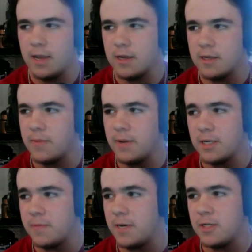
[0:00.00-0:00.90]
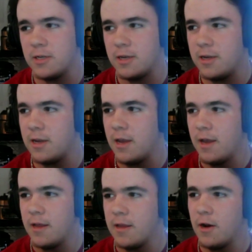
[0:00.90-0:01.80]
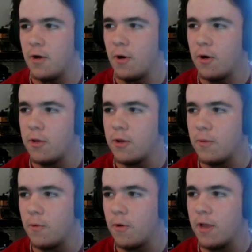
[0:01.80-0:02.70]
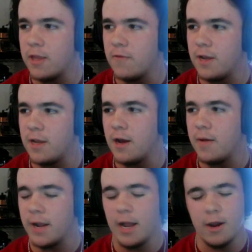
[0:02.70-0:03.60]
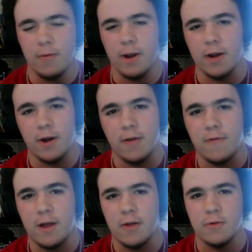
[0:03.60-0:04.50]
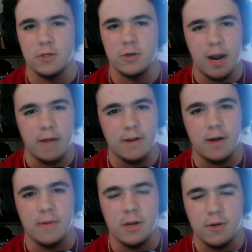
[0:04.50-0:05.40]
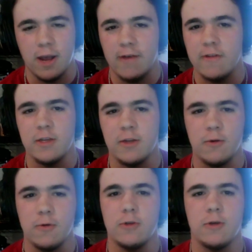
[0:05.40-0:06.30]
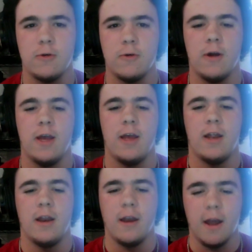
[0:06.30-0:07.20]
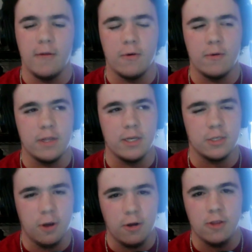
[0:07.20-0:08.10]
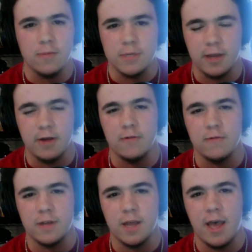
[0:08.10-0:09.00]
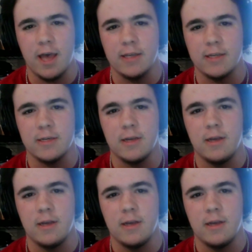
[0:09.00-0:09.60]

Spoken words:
because I mean, especially early war like the Vietnam. Like I know my grandfather was drafted. I mean, you have these dudes who never really saw themselves as